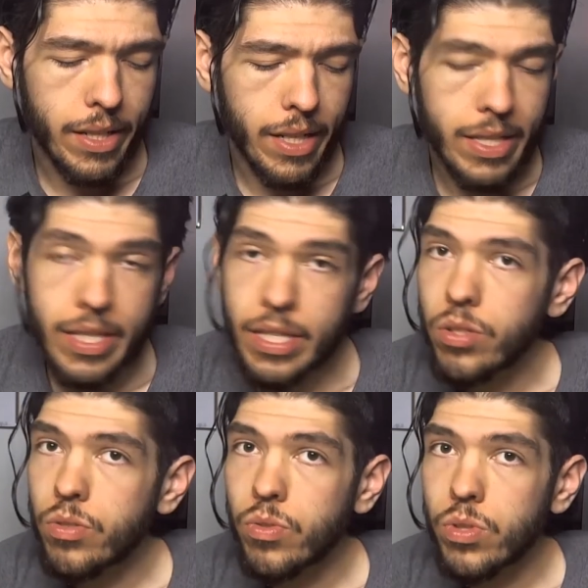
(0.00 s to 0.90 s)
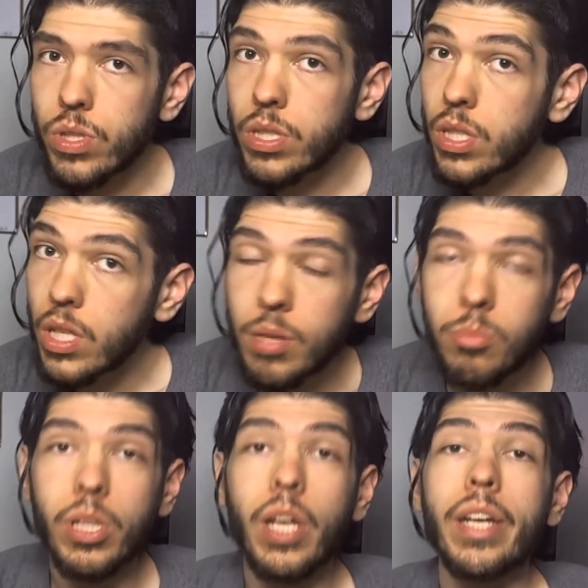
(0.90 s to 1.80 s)
it didn't seem
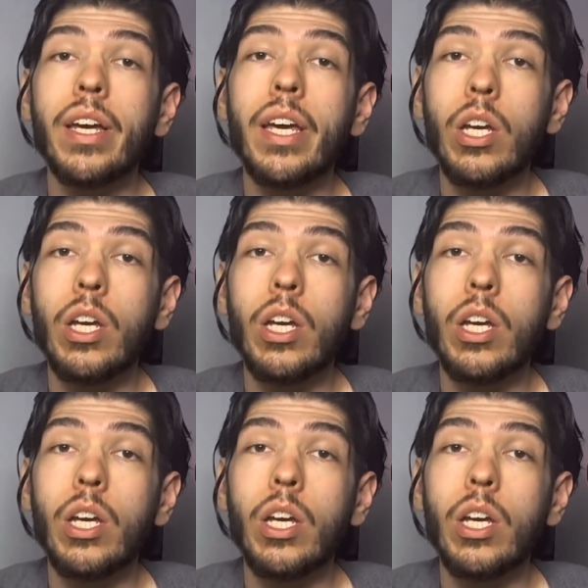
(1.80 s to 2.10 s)
like a